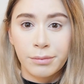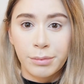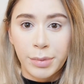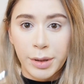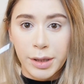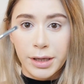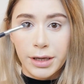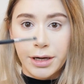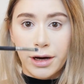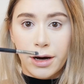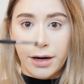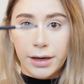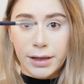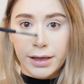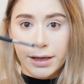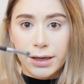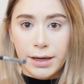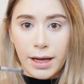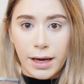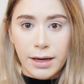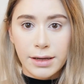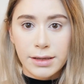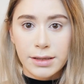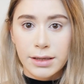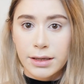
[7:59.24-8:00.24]
but not
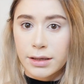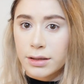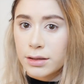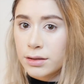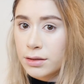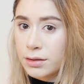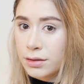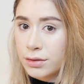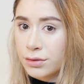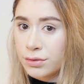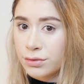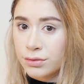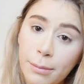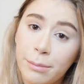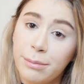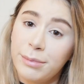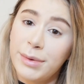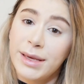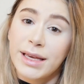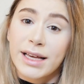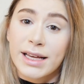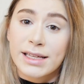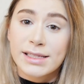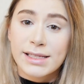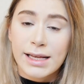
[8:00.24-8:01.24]
connecting.
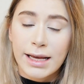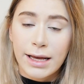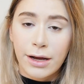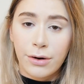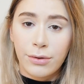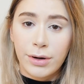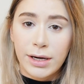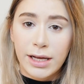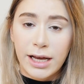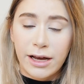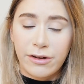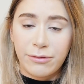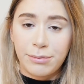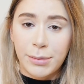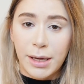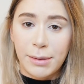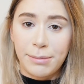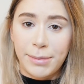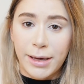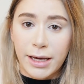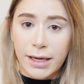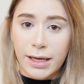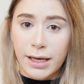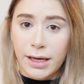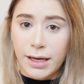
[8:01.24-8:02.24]
Because I already have my
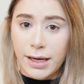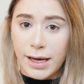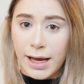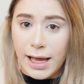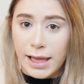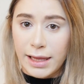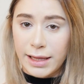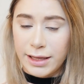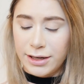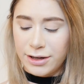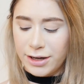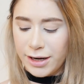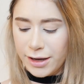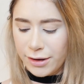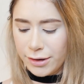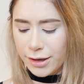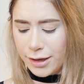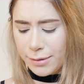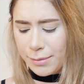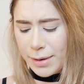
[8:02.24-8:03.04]
Becca highlighter out,